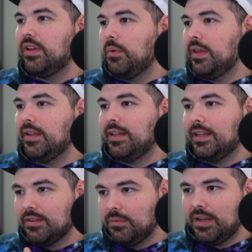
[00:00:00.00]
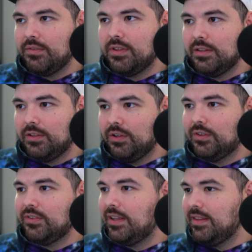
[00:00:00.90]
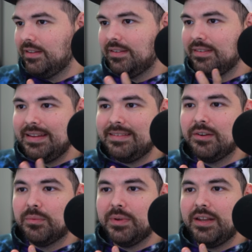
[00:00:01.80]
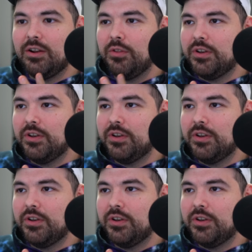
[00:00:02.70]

I like the way everything looks. I think this is easy to read. All the